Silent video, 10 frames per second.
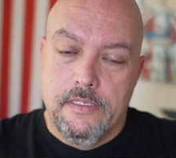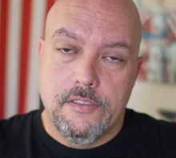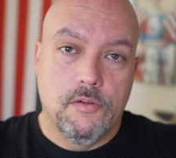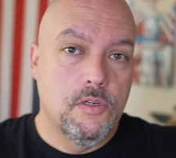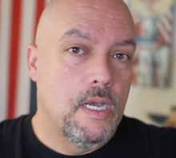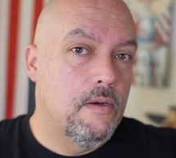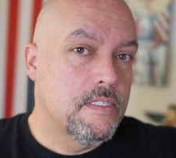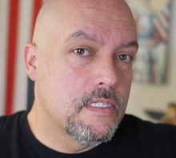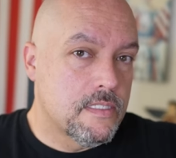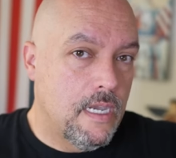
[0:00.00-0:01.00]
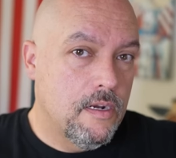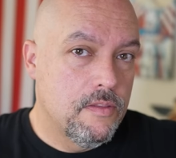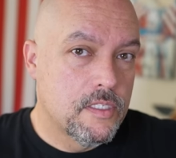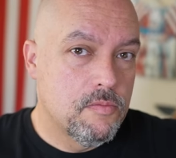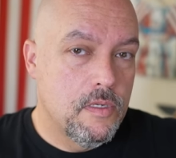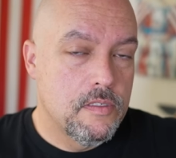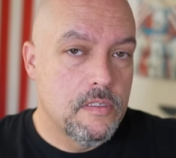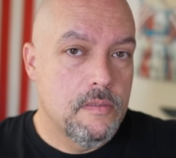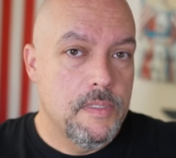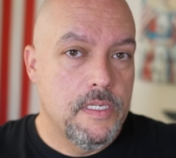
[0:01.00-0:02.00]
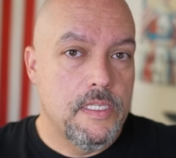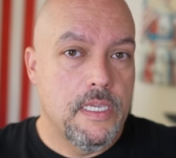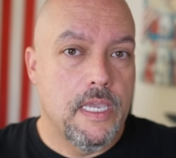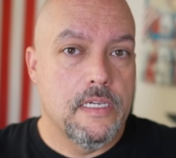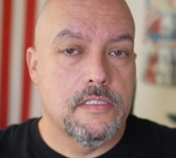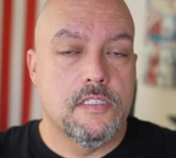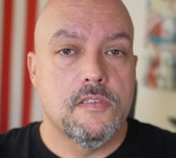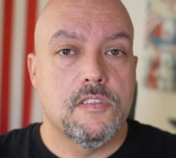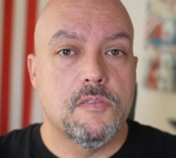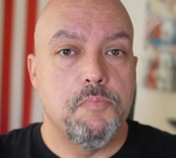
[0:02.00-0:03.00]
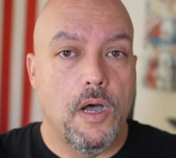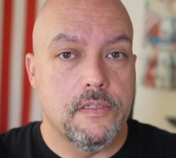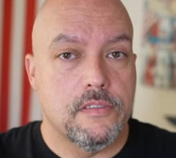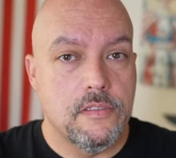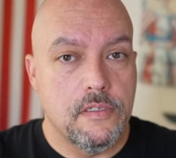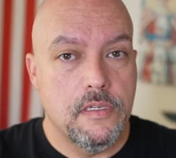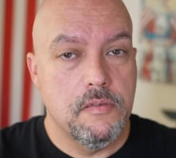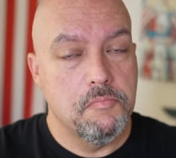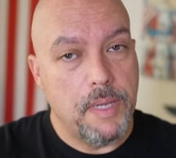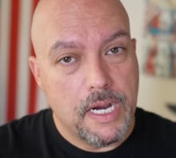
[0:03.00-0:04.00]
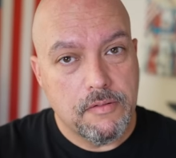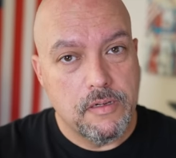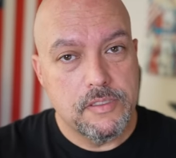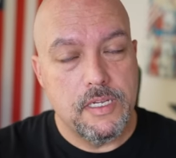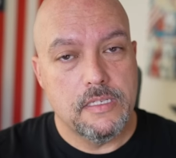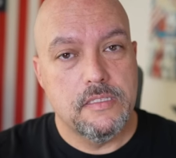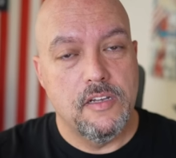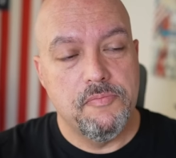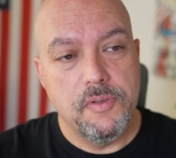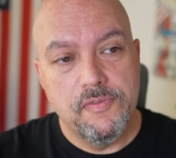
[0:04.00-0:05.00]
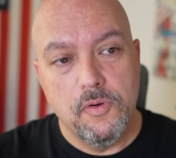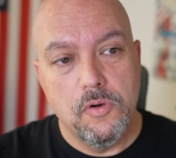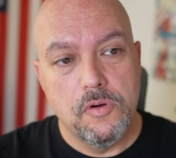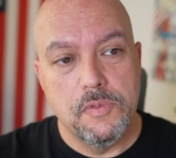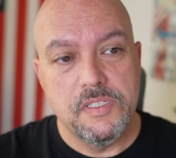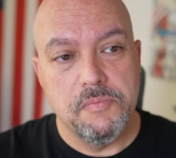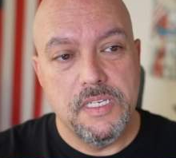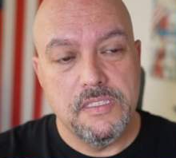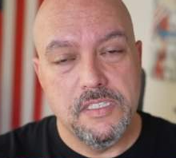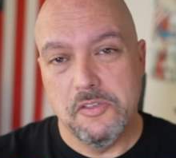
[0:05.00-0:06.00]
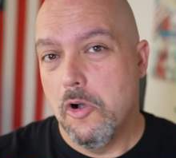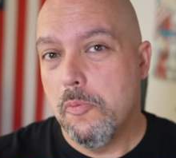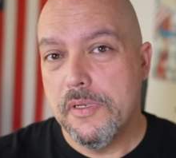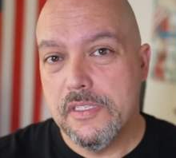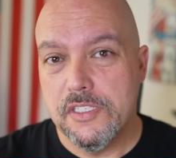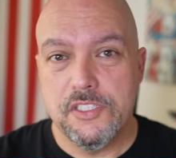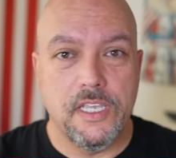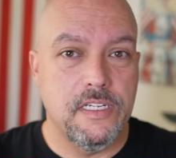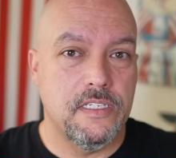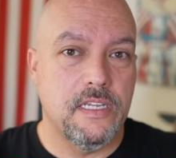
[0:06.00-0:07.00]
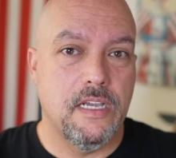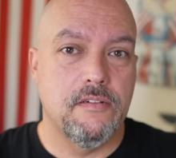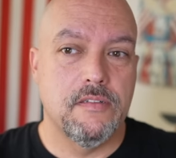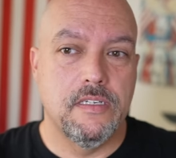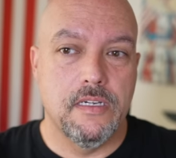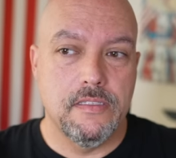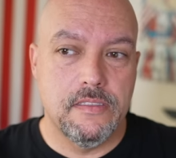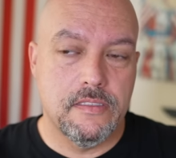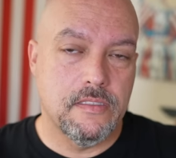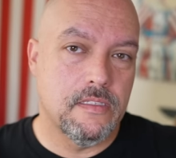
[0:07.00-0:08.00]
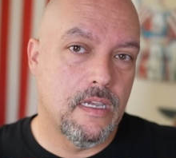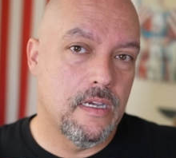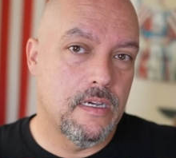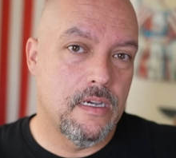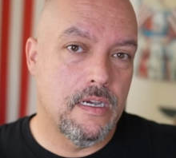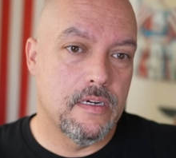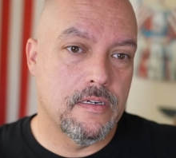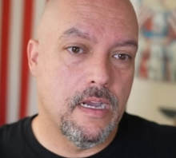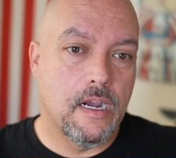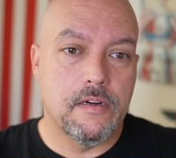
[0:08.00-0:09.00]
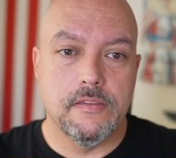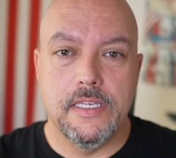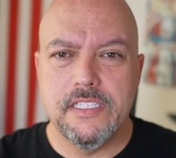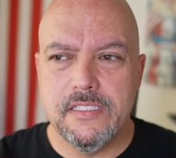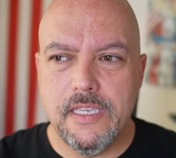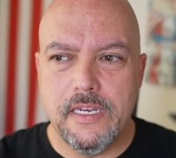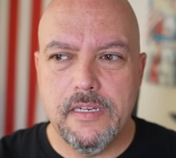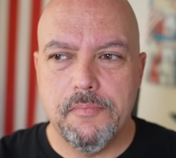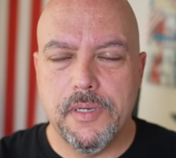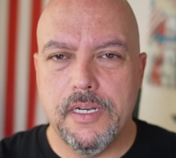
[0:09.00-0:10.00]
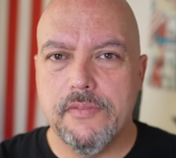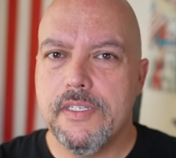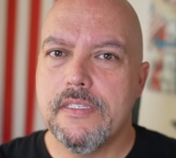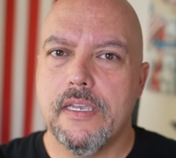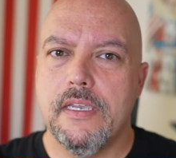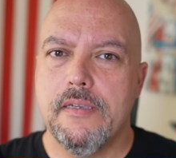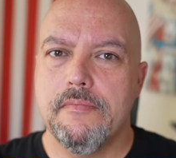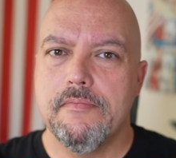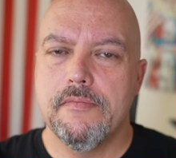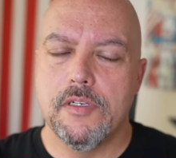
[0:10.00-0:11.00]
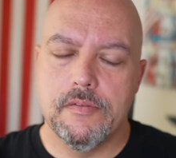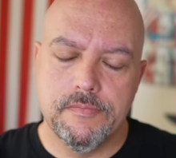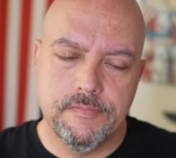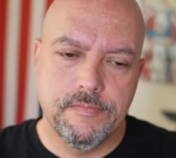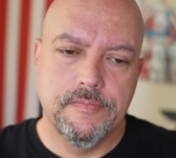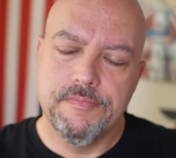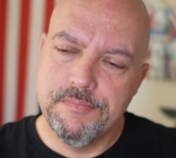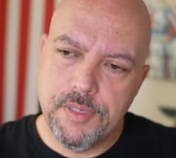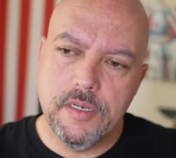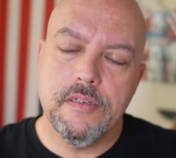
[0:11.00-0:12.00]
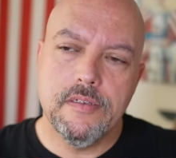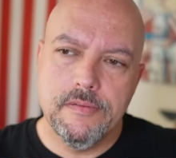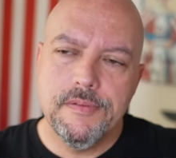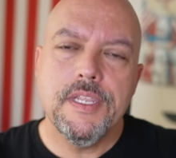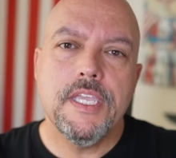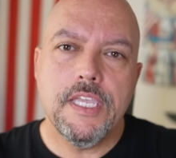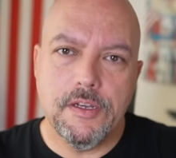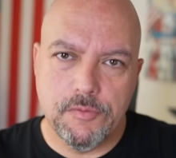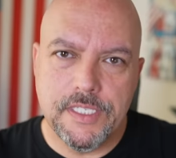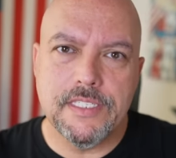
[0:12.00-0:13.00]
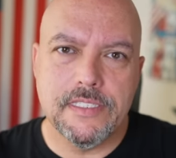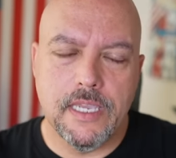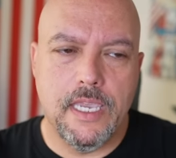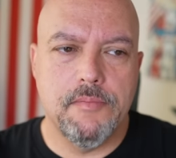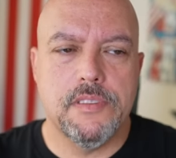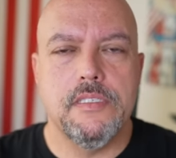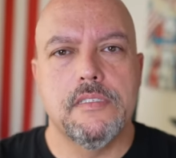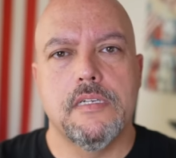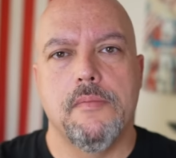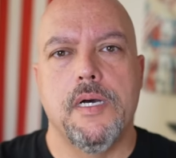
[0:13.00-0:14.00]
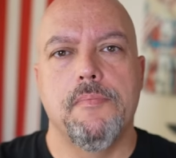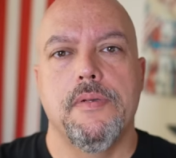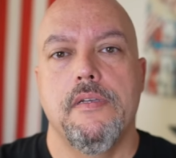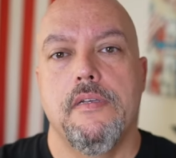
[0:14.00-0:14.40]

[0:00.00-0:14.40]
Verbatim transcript: Don't know how he's going to side on this one. I mean, he has sponsored background check stuff before, which means he's open to changing how guns uh, are, are legislated, but every time, well, but in recent times, he's come up